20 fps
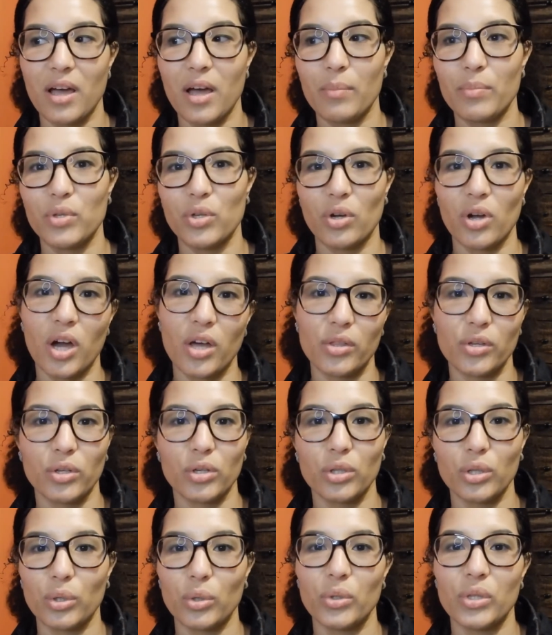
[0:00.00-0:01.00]
up your other
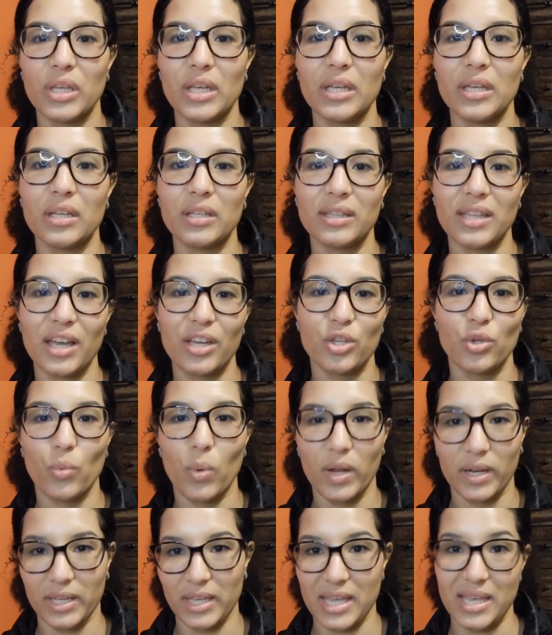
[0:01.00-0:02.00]
clothing that you
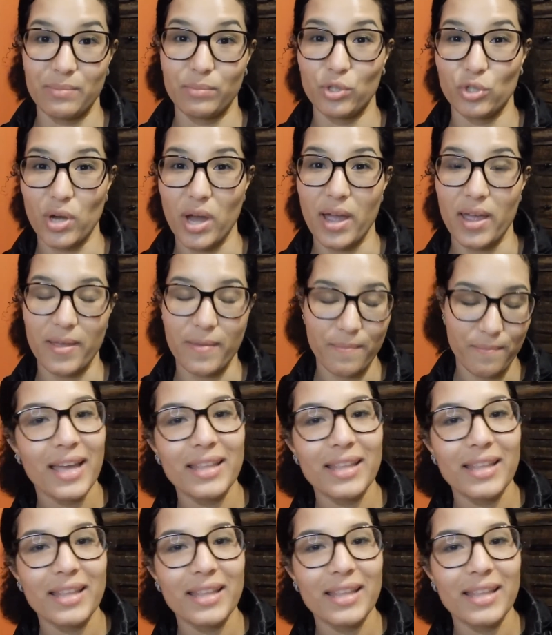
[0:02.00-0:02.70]
want to keep dry.